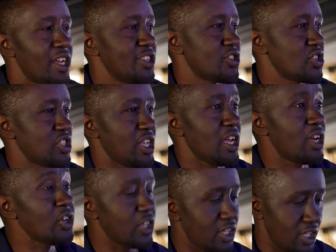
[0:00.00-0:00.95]
And so I was like,
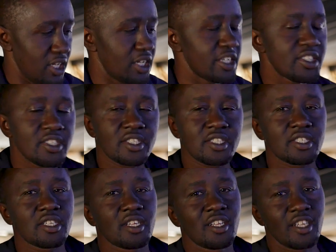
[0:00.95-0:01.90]
okay,
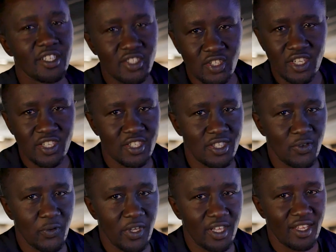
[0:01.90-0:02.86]
let's get the
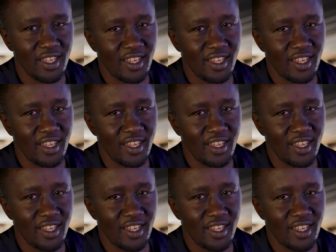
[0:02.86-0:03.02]
wing.